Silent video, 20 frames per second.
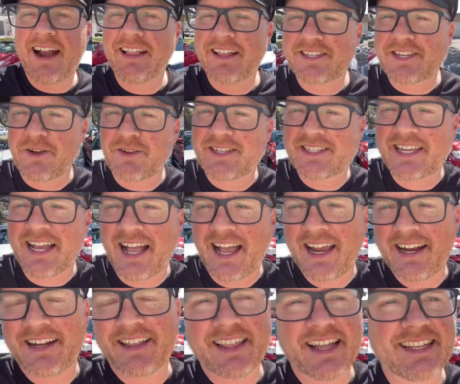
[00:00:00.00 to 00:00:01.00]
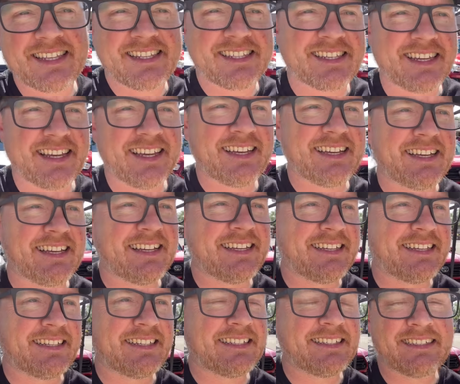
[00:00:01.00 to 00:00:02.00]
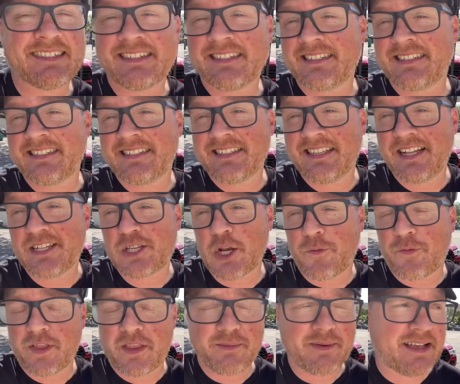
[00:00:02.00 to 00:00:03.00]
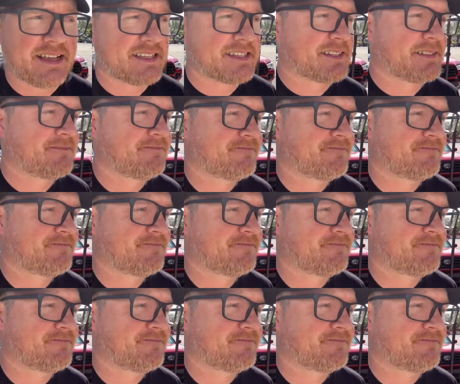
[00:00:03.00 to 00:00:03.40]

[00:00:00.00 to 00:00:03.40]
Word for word: let's go inside and let's uh, let's hope for the best.